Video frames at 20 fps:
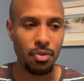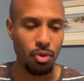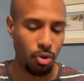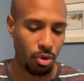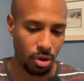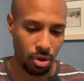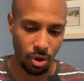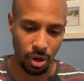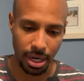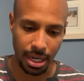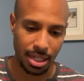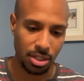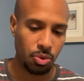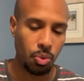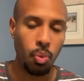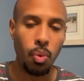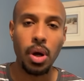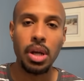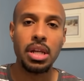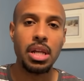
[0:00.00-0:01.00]
or I guess
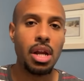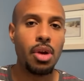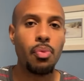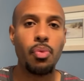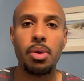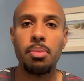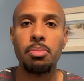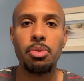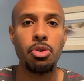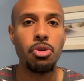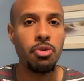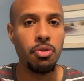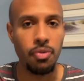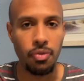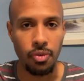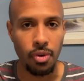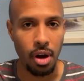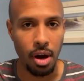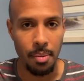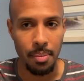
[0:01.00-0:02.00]
1 year removed
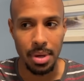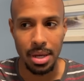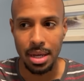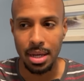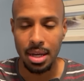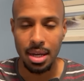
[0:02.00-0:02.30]
from,